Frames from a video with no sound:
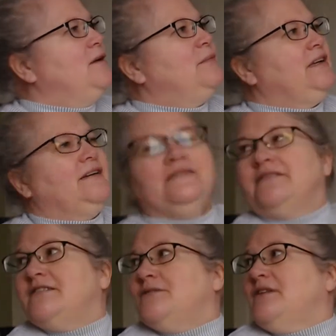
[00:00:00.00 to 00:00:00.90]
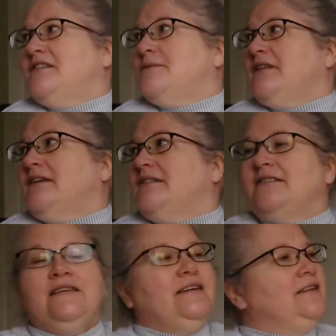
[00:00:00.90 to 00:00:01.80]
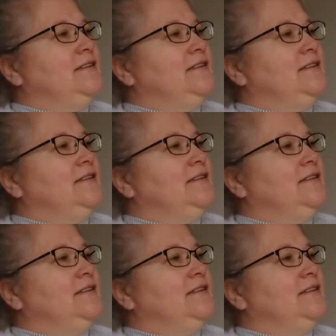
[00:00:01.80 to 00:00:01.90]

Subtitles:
But yeah, so that's what that looks like.